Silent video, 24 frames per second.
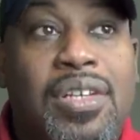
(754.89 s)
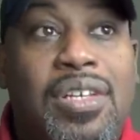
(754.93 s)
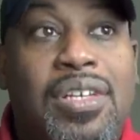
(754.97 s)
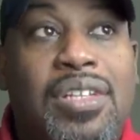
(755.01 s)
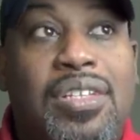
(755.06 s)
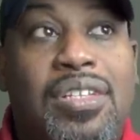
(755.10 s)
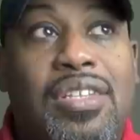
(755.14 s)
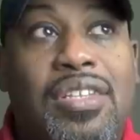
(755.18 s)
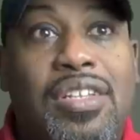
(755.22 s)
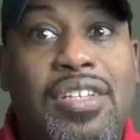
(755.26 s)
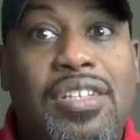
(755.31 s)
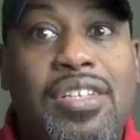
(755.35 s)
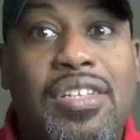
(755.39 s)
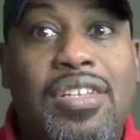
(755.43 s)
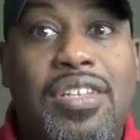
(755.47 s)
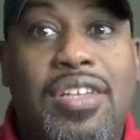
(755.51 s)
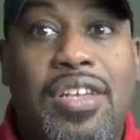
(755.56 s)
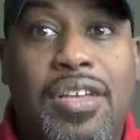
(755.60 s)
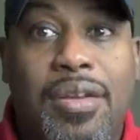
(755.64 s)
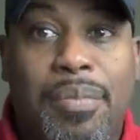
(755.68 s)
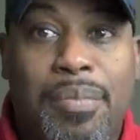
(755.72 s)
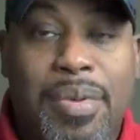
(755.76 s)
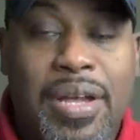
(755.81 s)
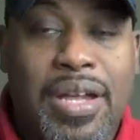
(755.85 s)
And another
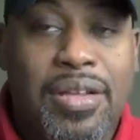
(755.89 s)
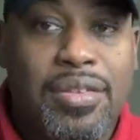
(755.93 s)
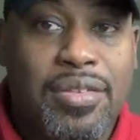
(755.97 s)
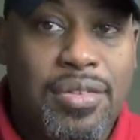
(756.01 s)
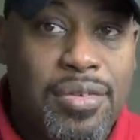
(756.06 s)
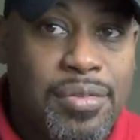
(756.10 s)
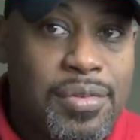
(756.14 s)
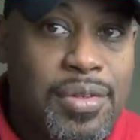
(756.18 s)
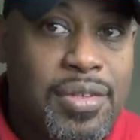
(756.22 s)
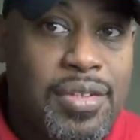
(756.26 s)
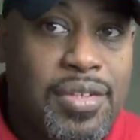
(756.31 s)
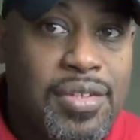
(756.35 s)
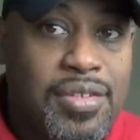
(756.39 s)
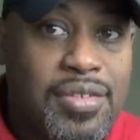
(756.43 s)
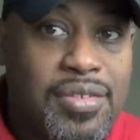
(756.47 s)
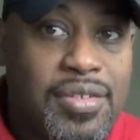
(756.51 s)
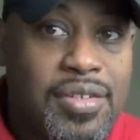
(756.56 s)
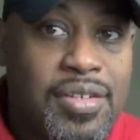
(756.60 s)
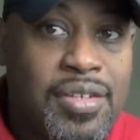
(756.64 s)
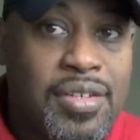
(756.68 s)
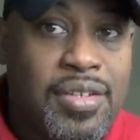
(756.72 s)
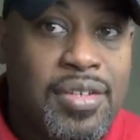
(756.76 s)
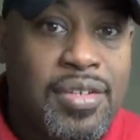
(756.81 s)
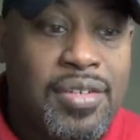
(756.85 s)
thing about doing
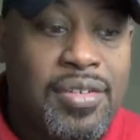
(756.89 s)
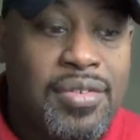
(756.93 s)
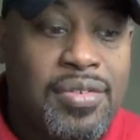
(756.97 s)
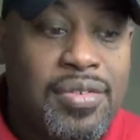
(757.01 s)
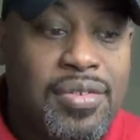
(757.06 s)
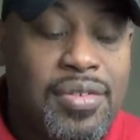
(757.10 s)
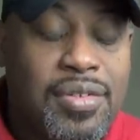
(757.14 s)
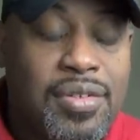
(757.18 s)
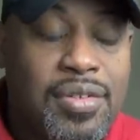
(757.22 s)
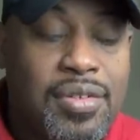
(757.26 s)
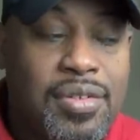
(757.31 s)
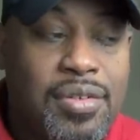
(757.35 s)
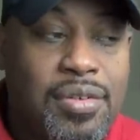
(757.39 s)
this is